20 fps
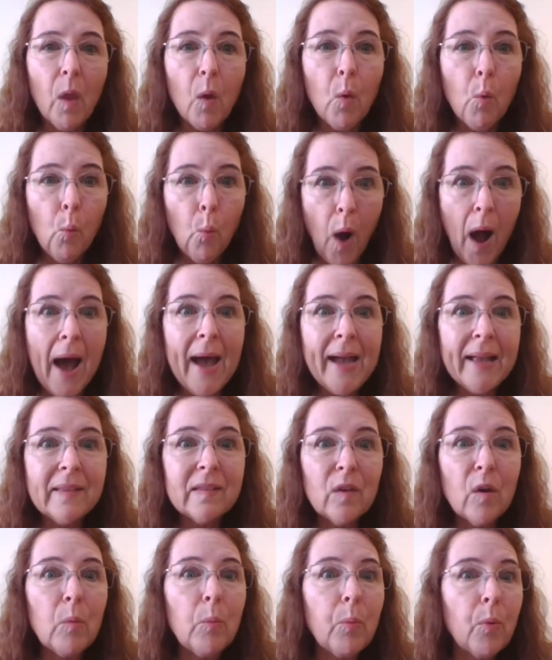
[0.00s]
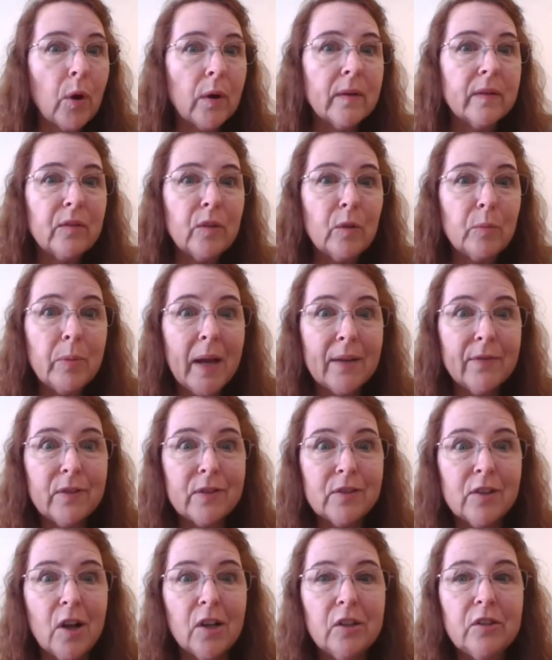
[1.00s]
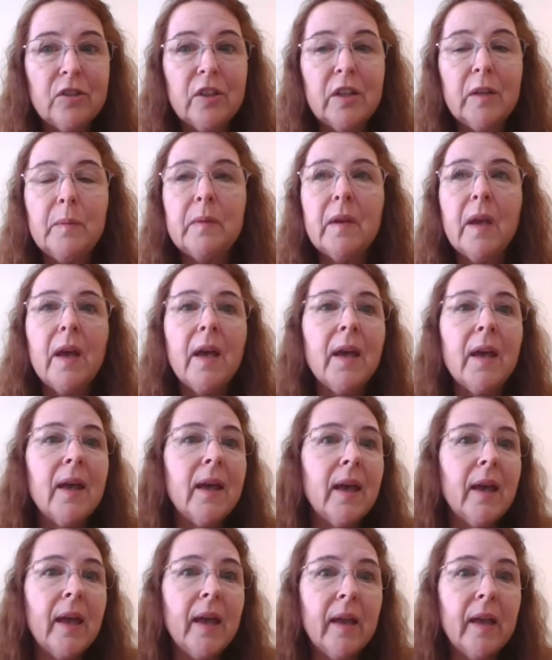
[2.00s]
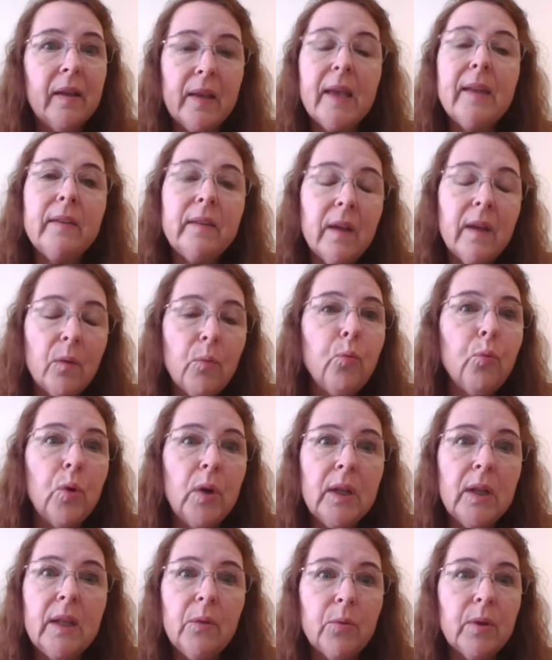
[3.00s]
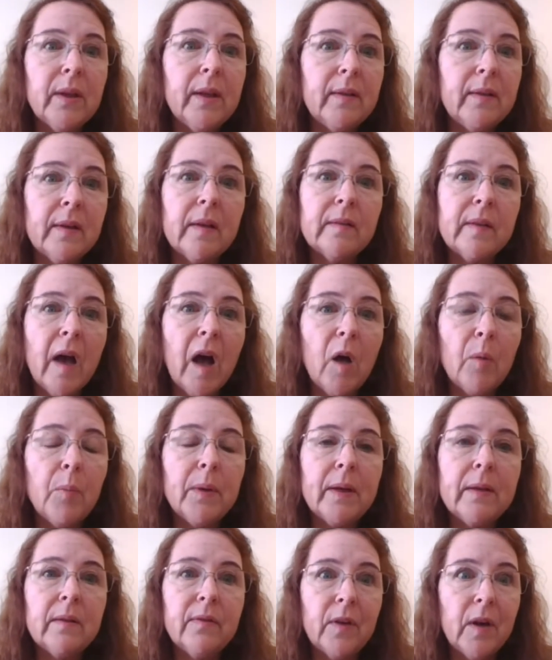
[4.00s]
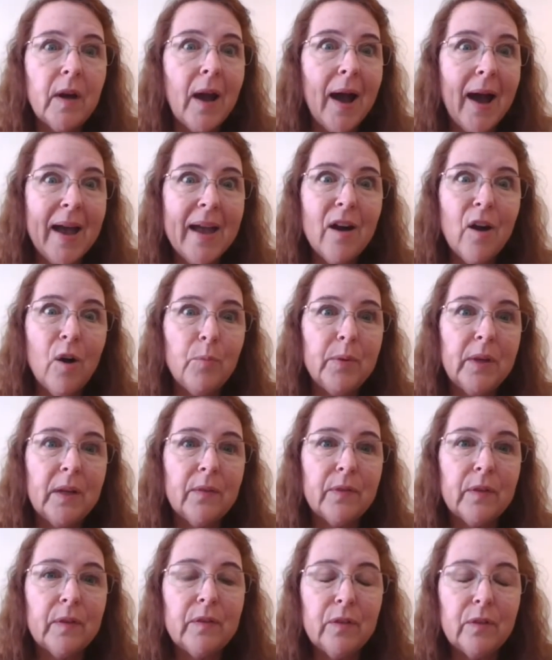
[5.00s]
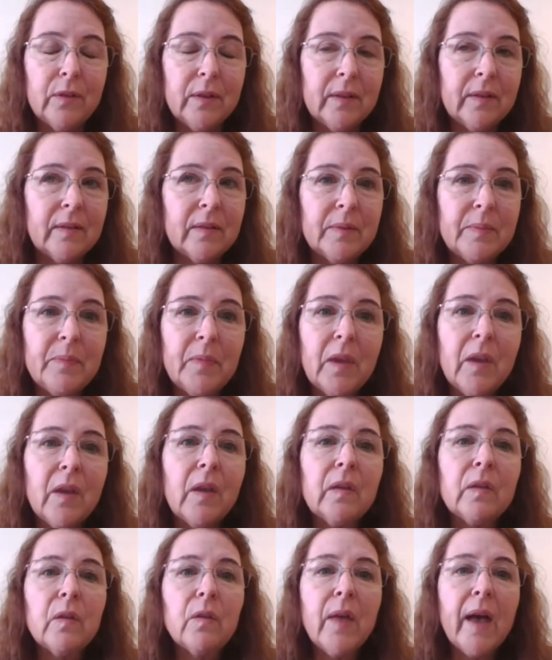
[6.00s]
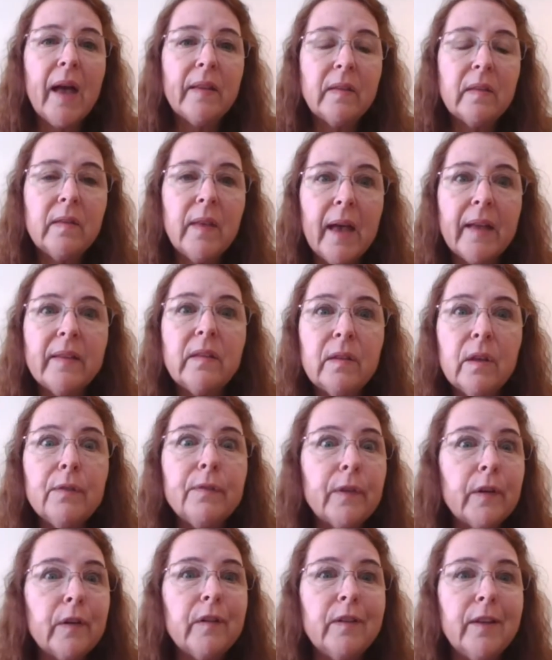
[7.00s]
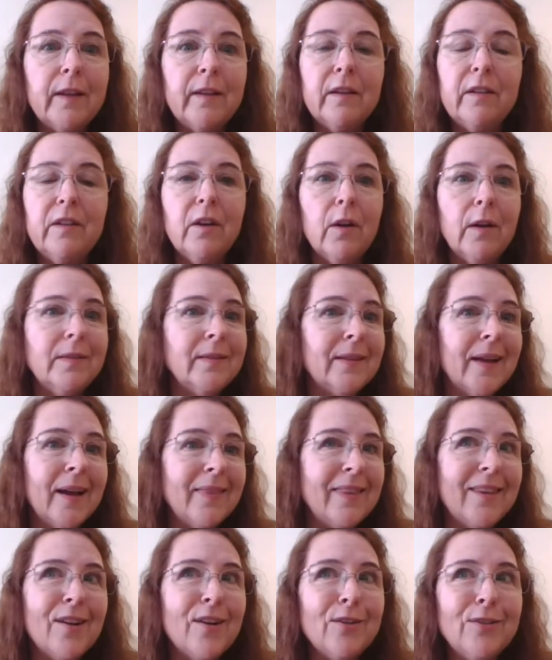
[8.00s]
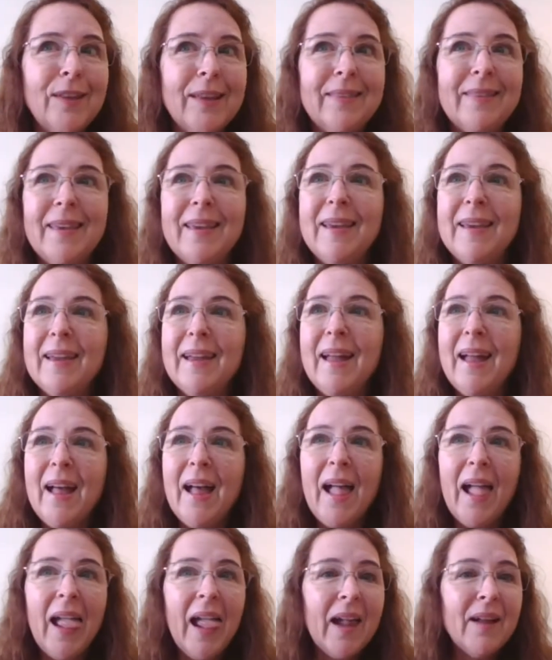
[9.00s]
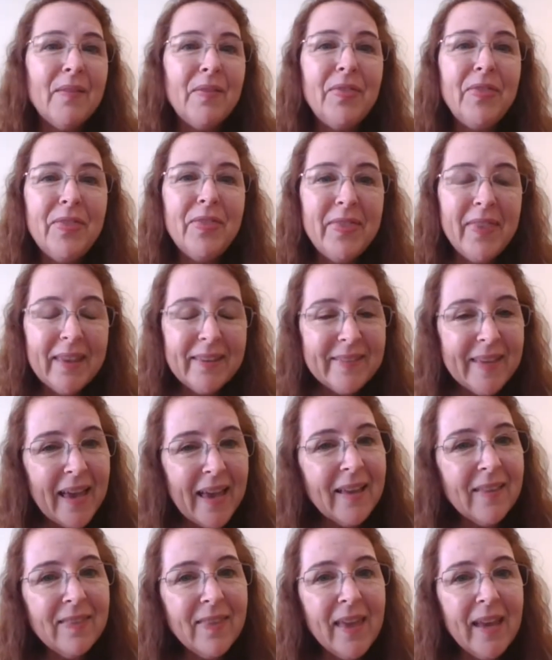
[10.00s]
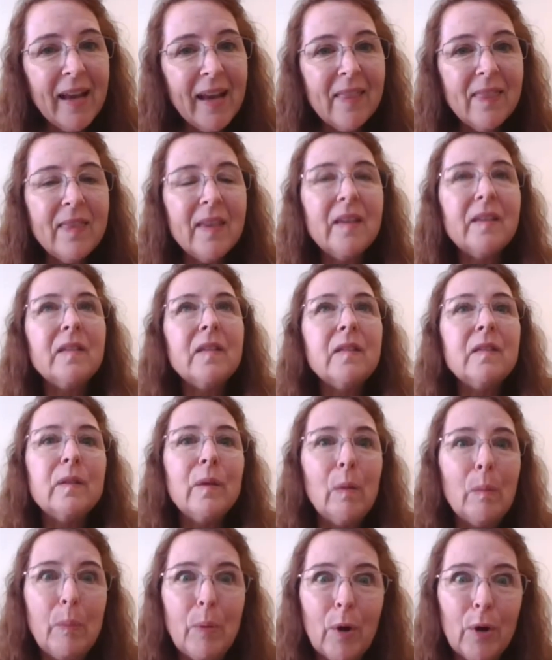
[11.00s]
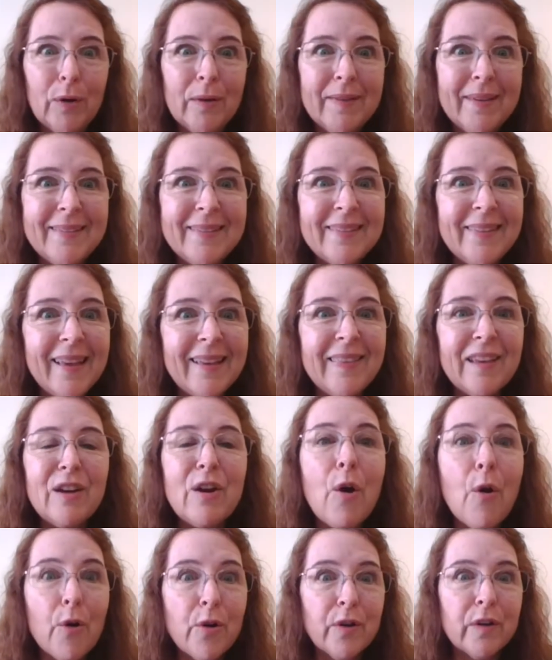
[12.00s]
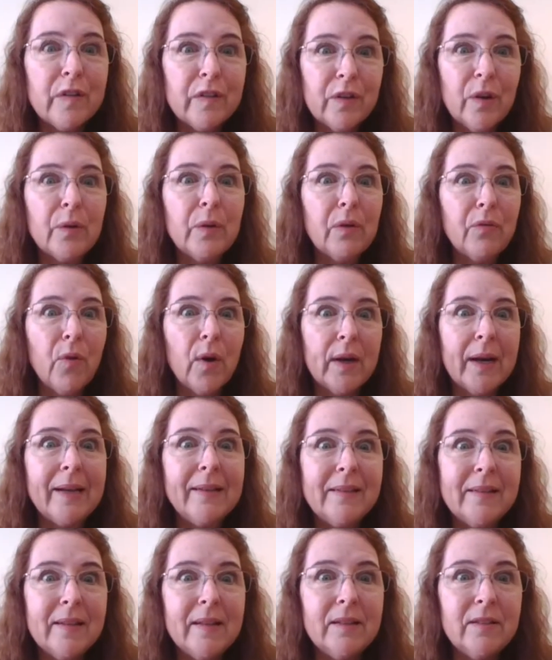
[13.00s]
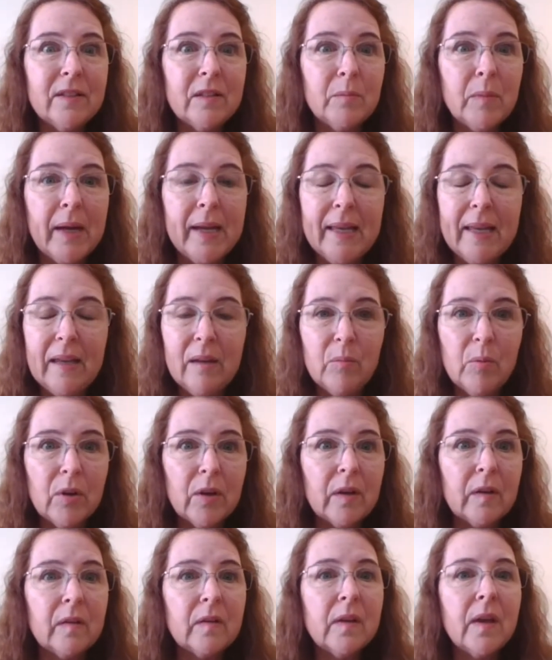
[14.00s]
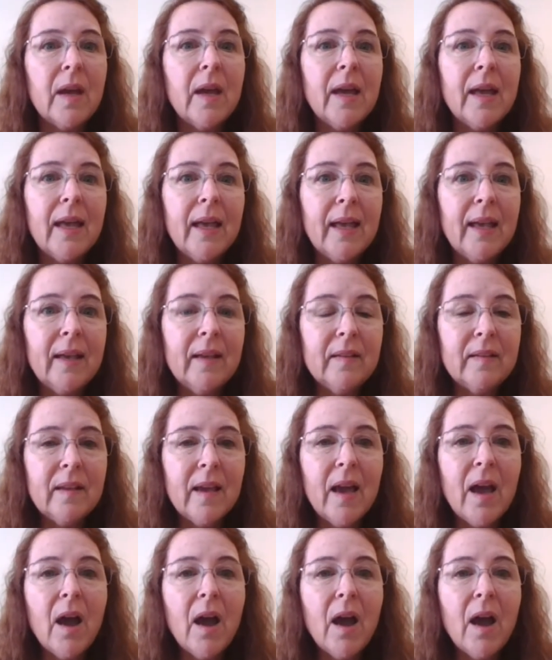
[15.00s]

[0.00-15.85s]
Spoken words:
why it's so important to apply for scholarships, it really, really does help, and it's very eye-opening for students. So that's the first thing to do. It's not the only thing. The second thing, and this is so important, this is like the cornerstone of what I teach in my ebooks, is